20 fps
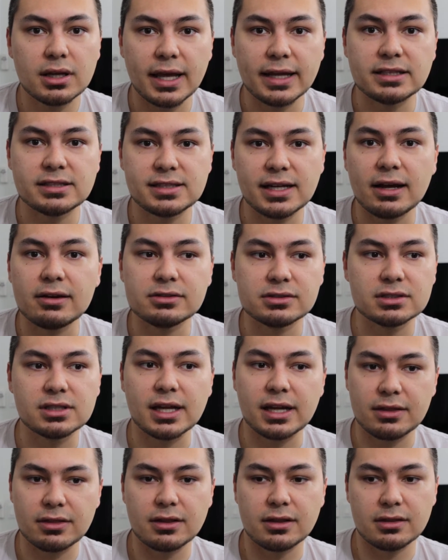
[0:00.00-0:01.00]
It sounds
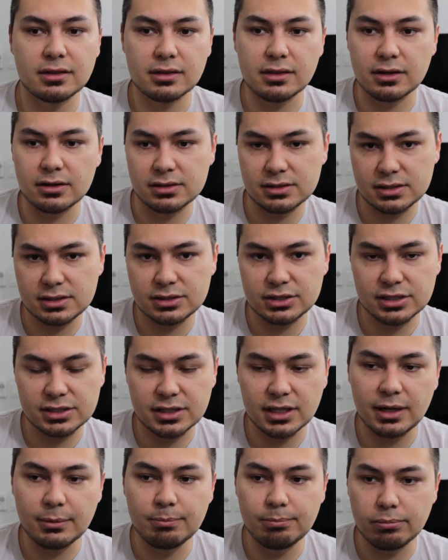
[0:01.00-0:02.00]
like there's
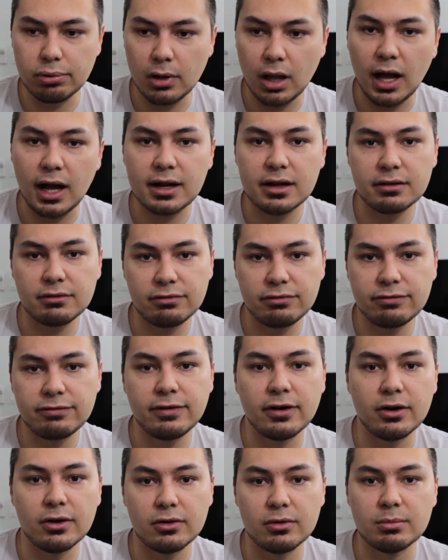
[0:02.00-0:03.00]
just a block of
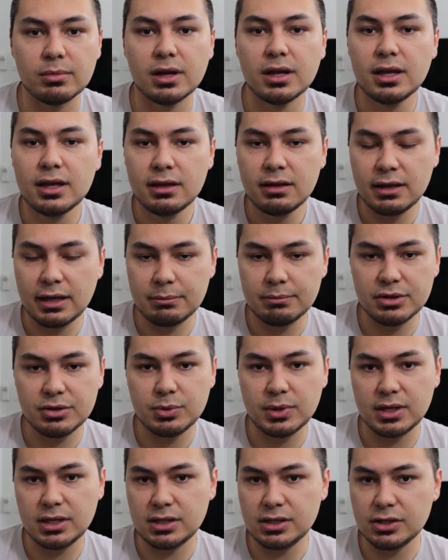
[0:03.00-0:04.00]
foam in
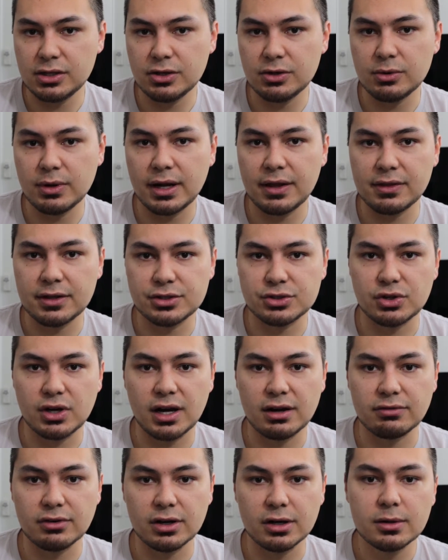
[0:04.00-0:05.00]
between you and the
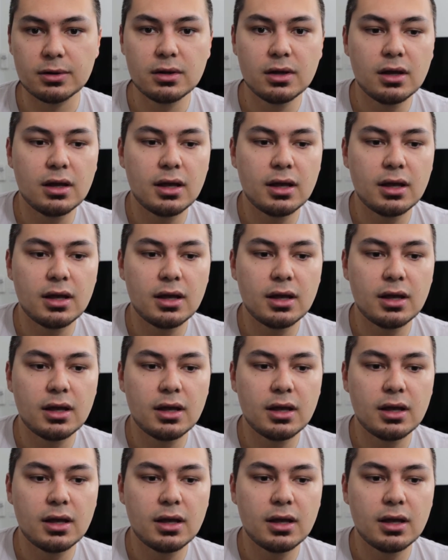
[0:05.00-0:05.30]
driver,